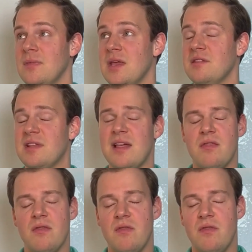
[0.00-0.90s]
Is that
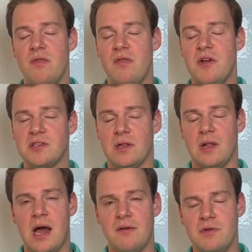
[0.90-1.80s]
there's a
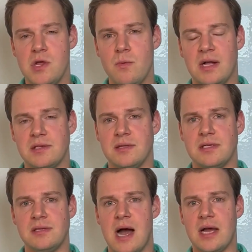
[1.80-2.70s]
lot of nuance in
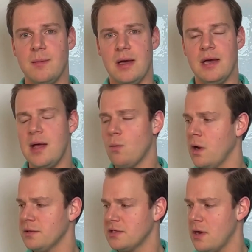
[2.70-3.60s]
this document, and
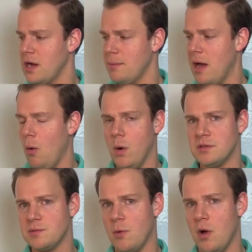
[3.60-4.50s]
we're only talking about
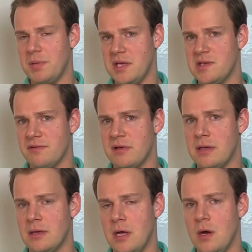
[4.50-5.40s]
one small piece of
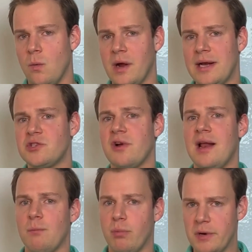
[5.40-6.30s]
it. We're going to
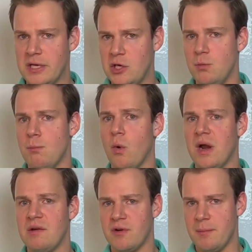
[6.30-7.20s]
try to bring you
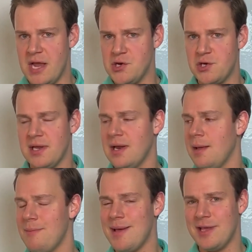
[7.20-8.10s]
more information
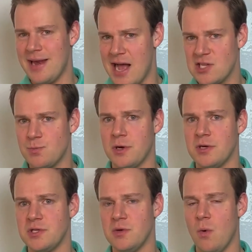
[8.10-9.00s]
and maybe an expert
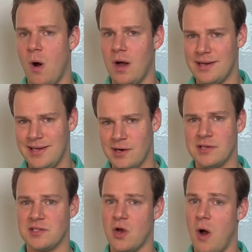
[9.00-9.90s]
or two on here
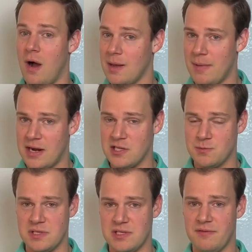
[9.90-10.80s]
to talk about it
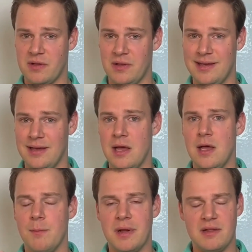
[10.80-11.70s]
specifically,
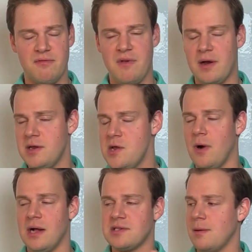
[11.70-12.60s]
but it's very
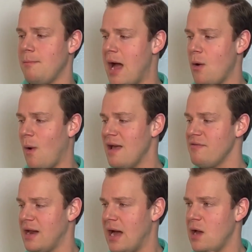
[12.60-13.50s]
nuanced. My
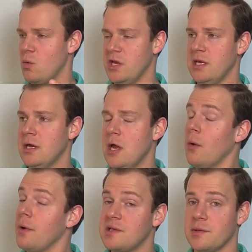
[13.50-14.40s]
wife and I, we
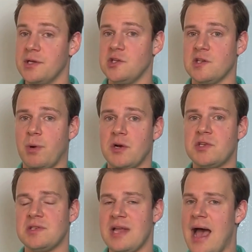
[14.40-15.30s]
recently just
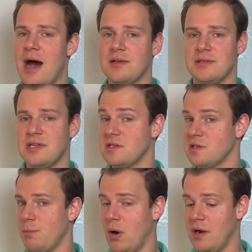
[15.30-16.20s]
purchased a house, and this
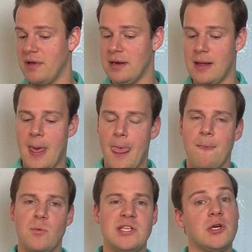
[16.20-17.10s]
is a part of it.
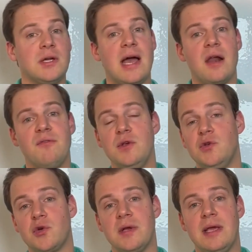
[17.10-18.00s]
We took down a few
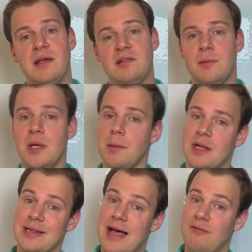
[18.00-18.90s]
trees to be able
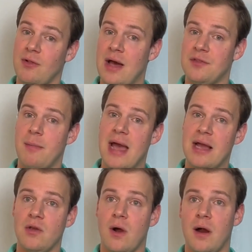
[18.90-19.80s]
to level out the
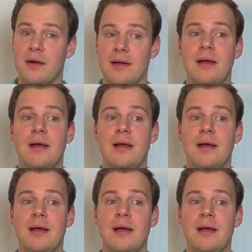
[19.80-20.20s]
backyard.